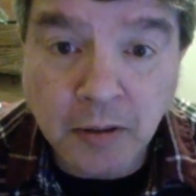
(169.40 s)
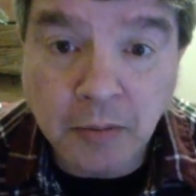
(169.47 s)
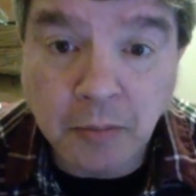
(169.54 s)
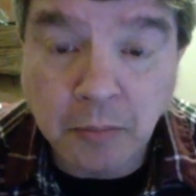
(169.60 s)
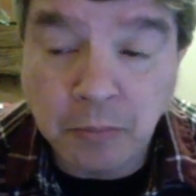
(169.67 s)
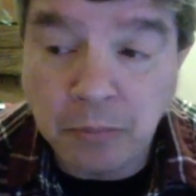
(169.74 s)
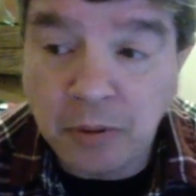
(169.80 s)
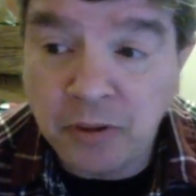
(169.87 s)

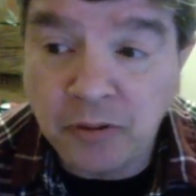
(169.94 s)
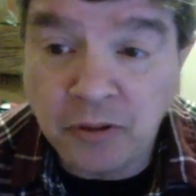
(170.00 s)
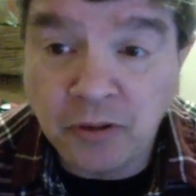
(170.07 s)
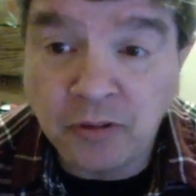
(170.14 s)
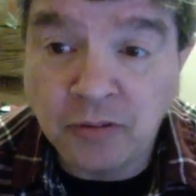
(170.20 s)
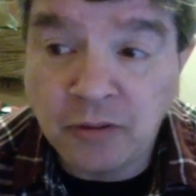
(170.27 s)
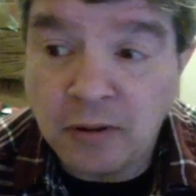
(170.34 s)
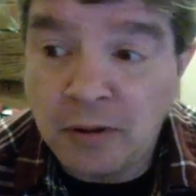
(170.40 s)
business
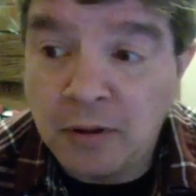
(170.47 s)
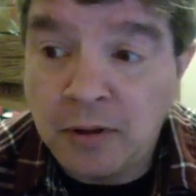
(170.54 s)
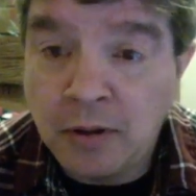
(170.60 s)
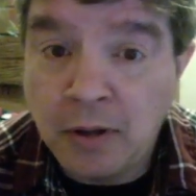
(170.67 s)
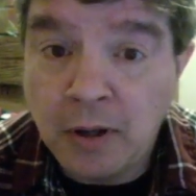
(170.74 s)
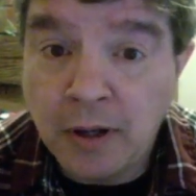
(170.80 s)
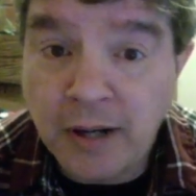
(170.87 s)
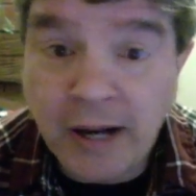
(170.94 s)

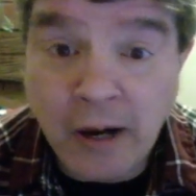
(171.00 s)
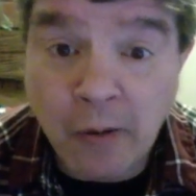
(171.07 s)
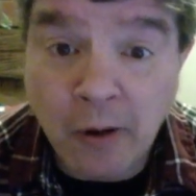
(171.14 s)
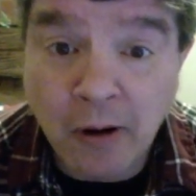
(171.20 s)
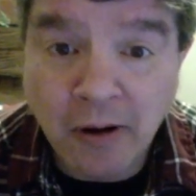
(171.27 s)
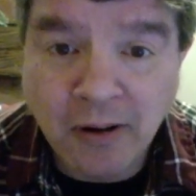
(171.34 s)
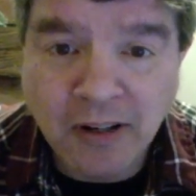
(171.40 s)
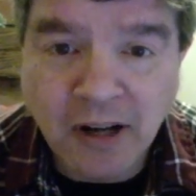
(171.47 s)
error,
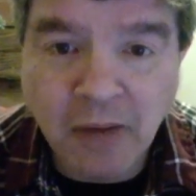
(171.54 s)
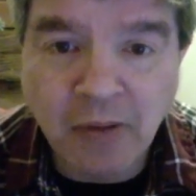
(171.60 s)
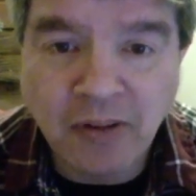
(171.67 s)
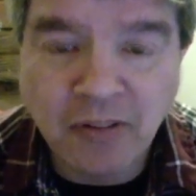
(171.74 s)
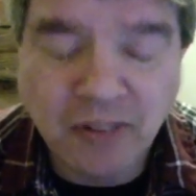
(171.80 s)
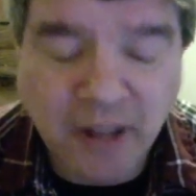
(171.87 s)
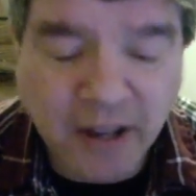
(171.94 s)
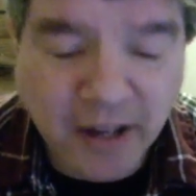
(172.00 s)
shall we
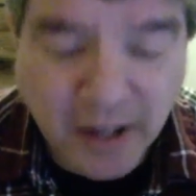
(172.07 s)
say.